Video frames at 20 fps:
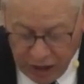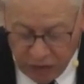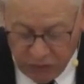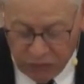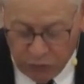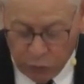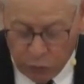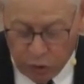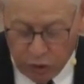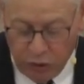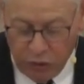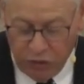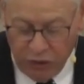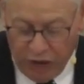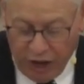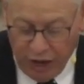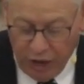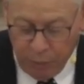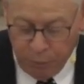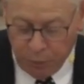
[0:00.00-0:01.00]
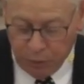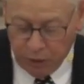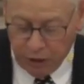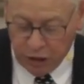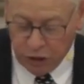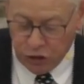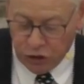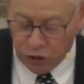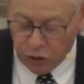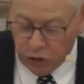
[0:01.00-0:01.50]
for thy
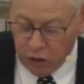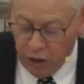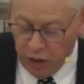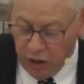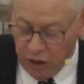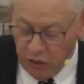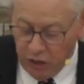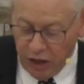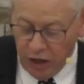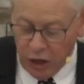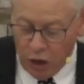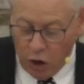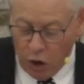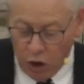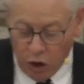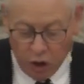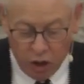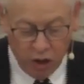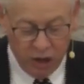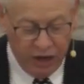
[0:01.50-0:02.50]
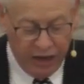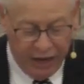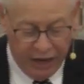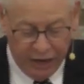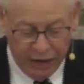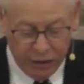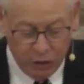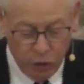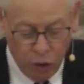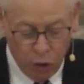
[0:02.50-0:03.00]
pleasure they are
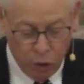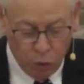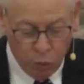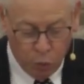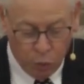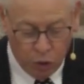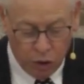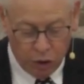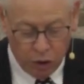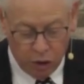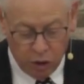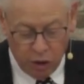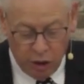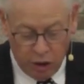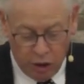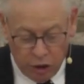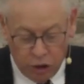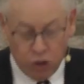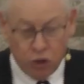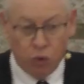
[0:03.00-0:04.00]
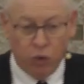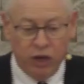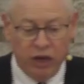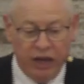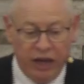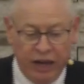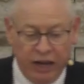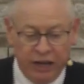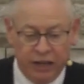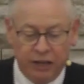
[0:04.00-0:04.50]
and were
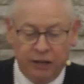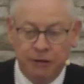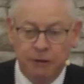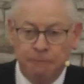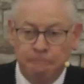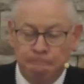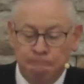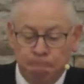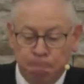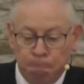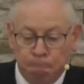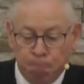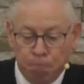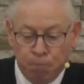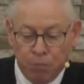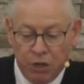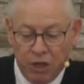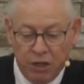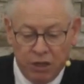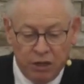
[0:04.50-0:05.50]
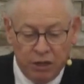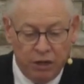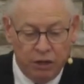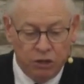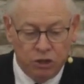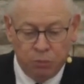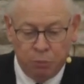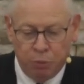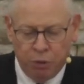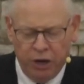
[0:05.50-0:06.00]
created. Let
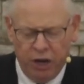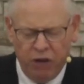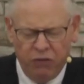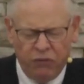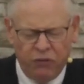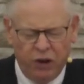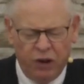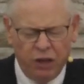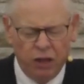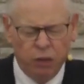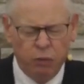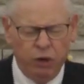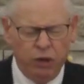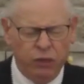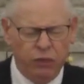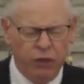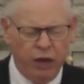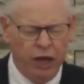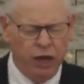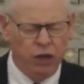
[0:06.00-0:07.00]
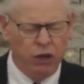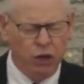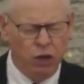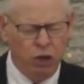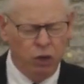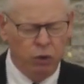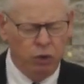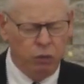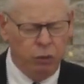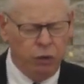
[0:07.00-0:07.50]
us pray. Father, we thank
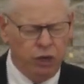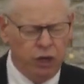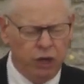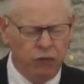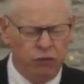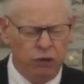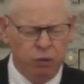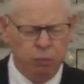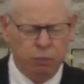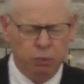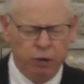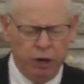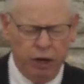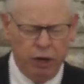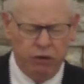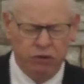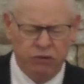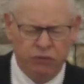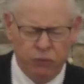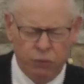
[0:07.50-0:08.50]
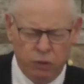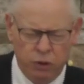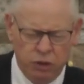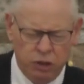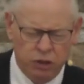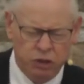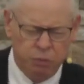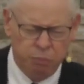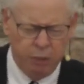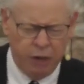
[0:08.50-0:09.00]
you and we give you praise for
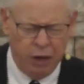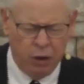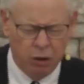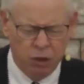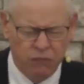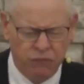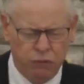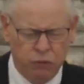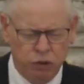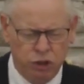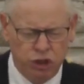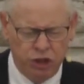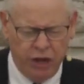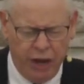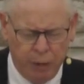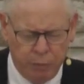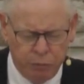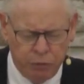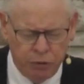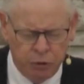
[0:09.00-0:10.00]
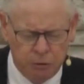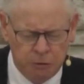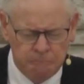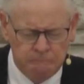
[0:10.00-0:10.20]
this powerful chapter